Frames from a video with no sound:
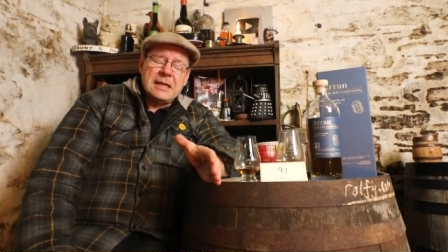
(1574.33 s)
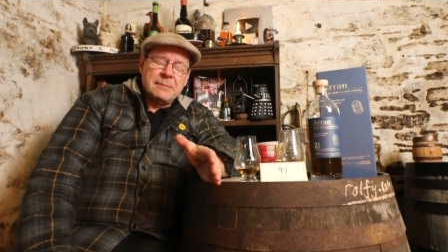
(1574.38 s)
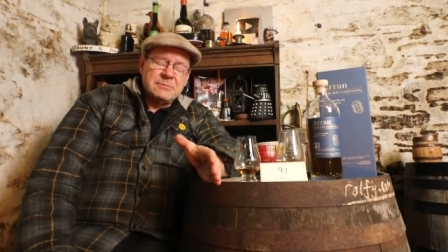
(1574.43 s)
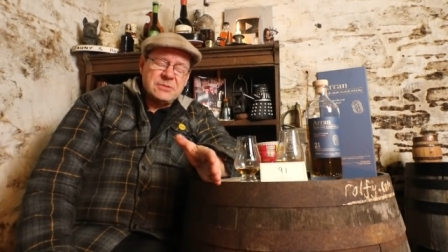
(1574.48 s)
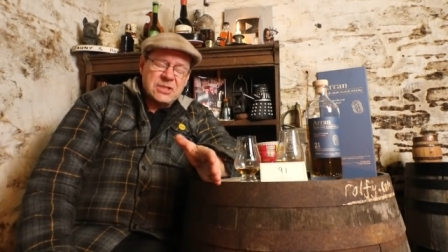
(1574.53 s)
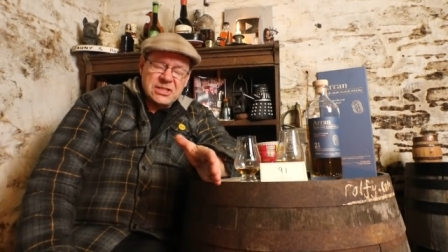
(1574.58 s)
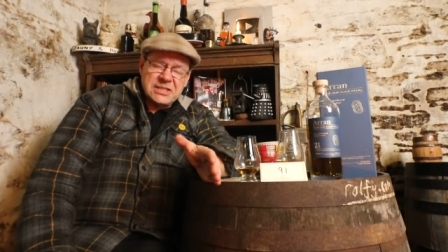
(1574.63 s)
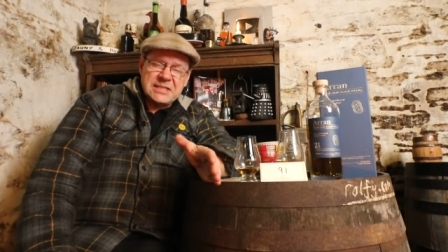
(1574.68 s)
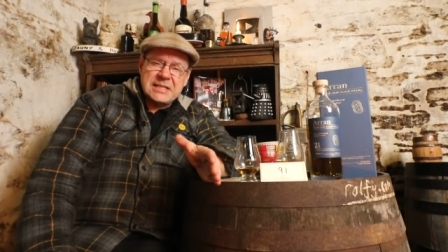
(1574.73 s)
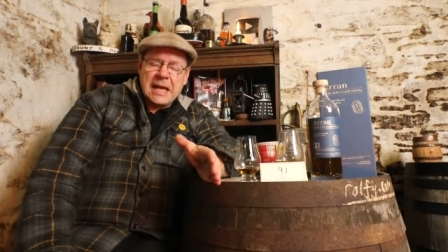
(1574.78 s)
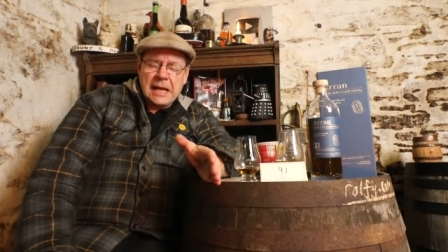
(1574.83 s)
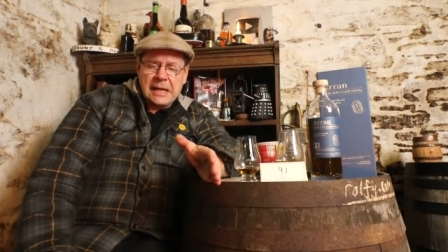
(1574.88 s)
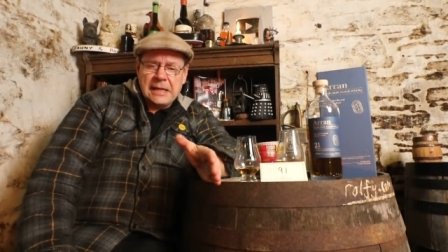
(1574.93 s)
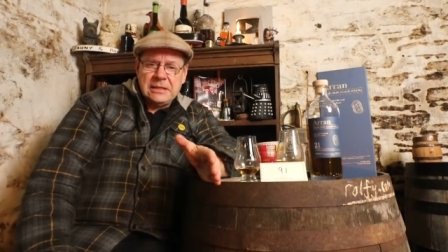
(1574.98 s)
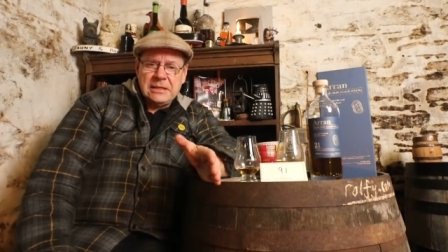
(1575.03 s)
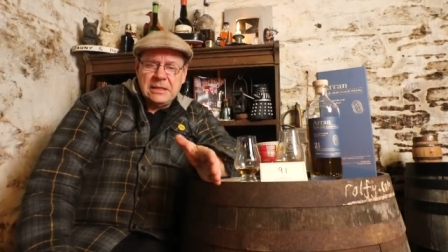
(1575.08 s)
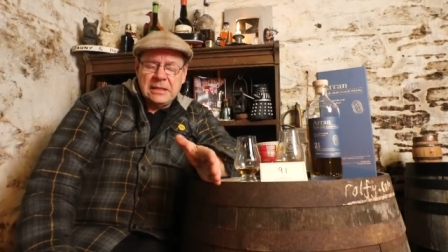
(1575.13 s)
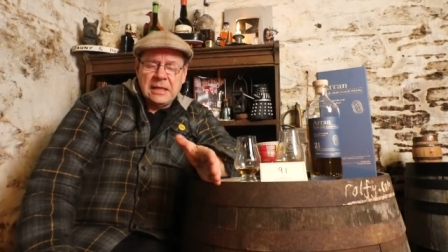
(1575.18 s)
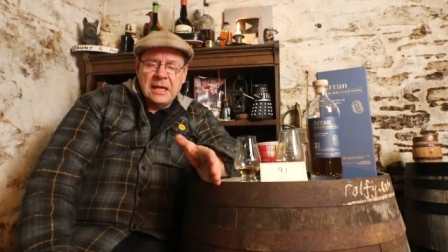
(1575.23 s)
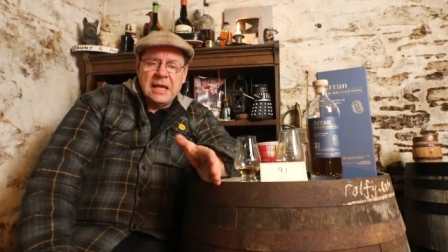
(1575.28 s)
I'm just
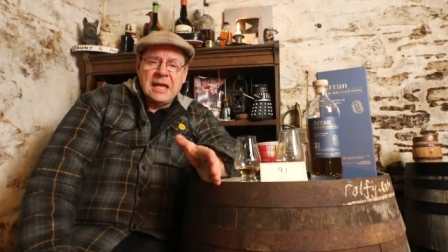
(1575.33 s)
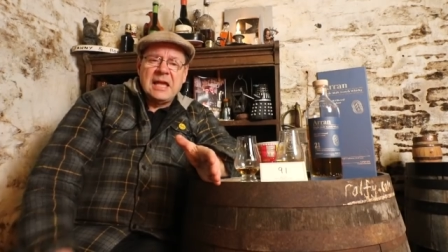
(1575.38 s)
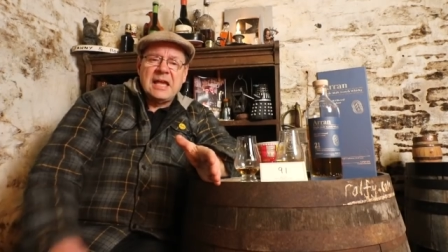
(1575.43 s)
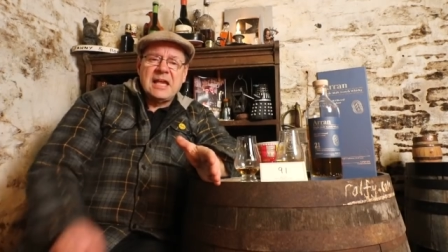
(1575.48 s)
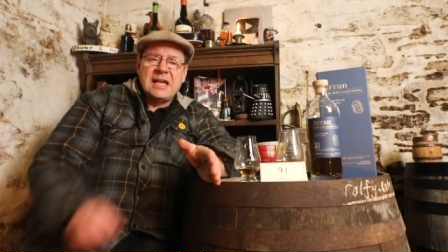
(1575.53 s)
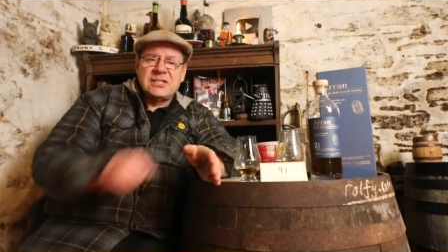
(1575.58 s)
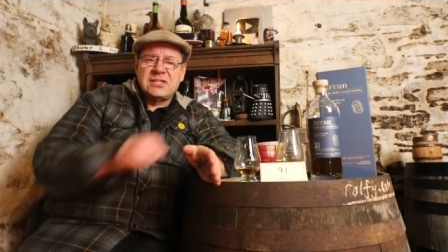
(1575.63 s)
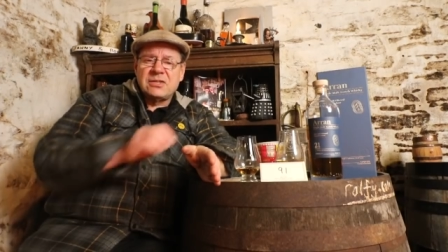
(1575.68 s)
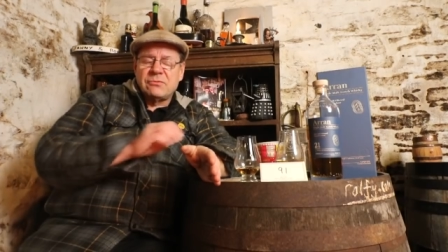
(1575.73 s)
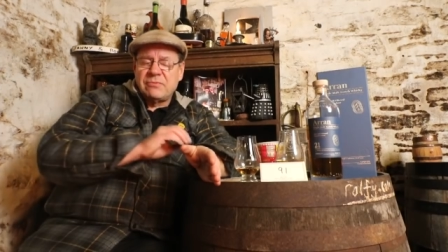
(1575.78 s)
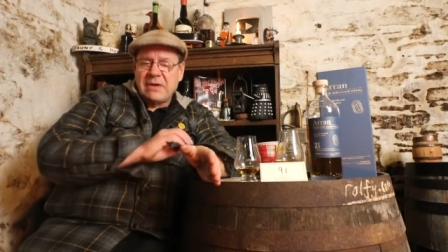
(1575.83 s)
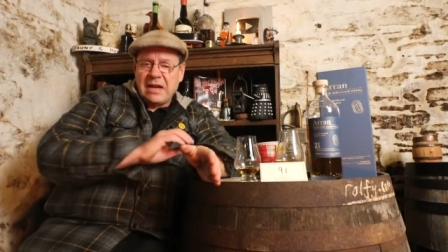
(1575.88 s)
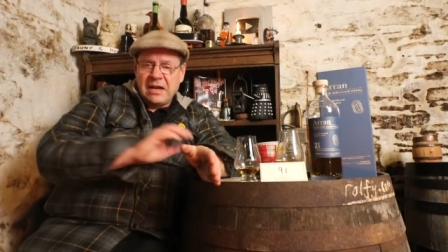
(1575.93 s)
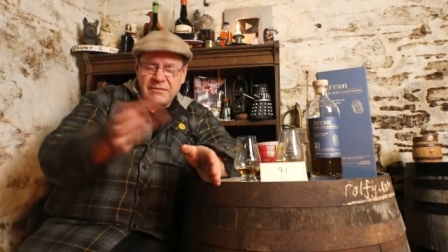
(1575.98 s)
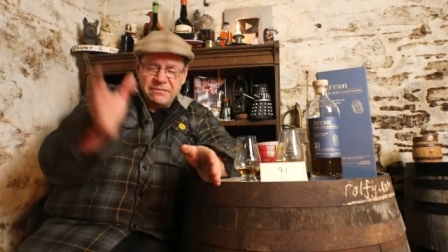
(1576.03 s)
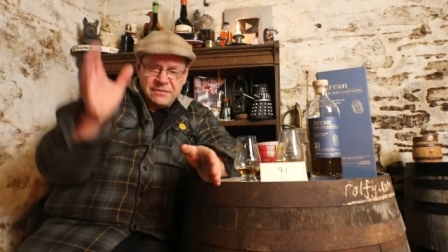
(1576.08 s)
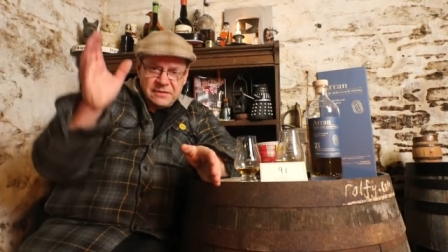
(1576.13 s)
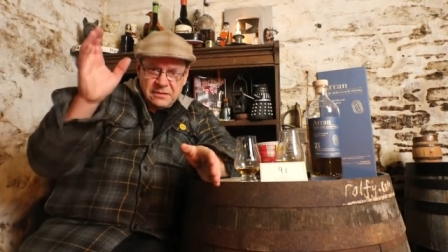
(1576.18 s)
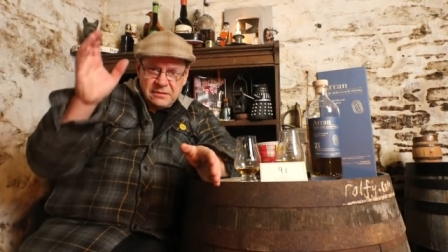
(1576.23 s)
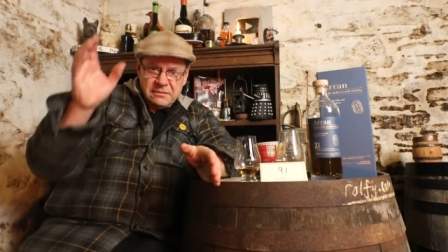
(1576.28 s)
telling you, is
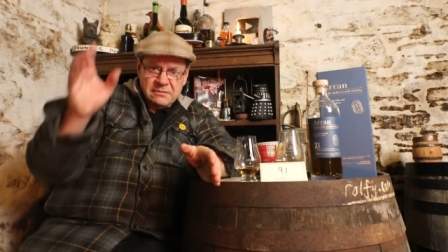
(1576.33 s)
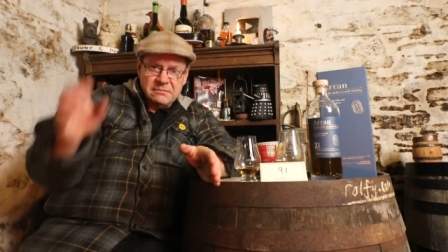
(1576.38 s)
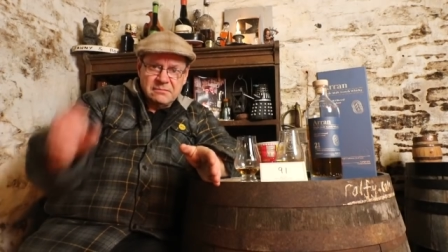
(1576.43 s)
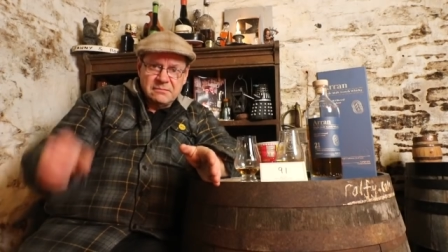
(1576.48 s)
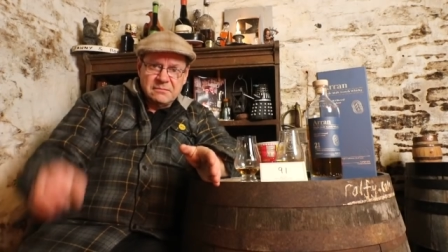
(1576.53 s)
irrelevant.